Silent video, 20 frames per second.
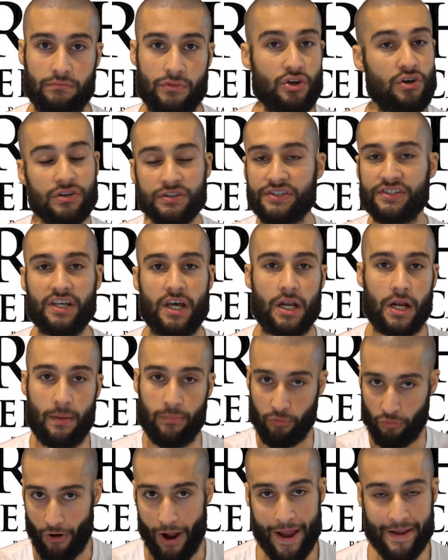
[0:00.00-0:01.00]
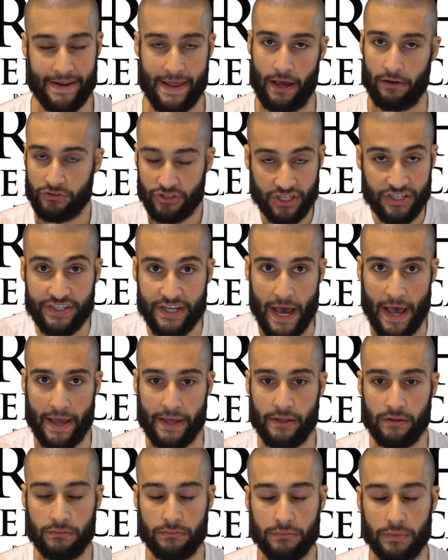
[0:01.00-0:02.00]
You can sign up right now,
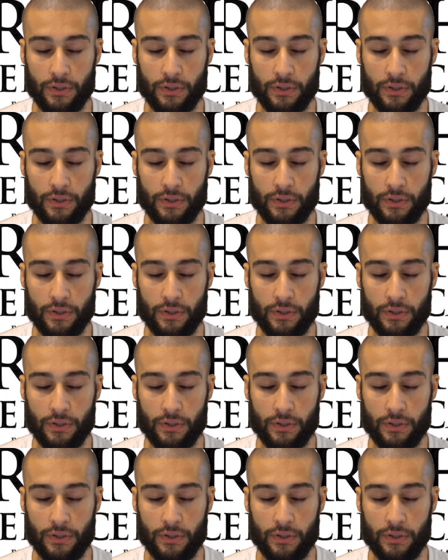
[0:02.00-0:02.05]
today,